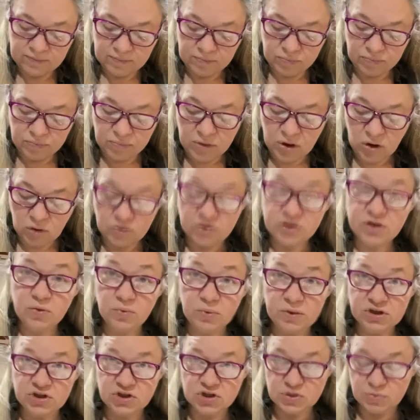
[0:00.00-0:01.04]
milk that we
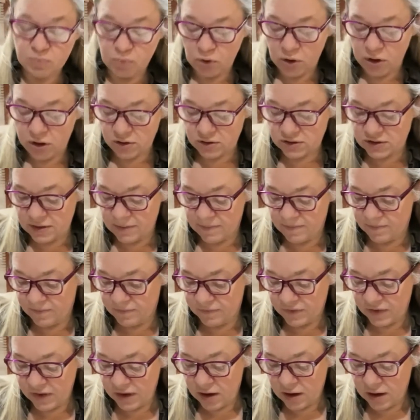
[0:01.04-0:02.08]
just boiled.
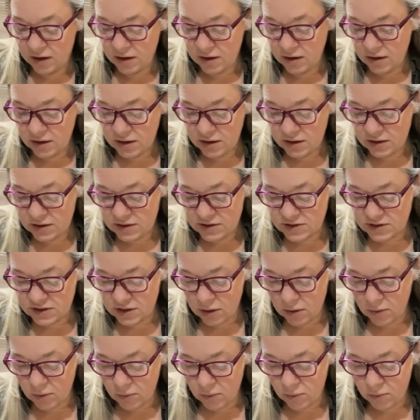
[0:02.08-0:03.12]

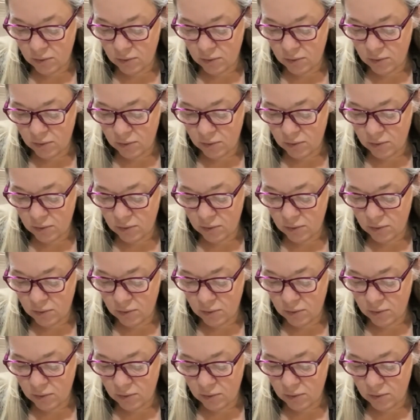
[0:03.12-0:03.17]
So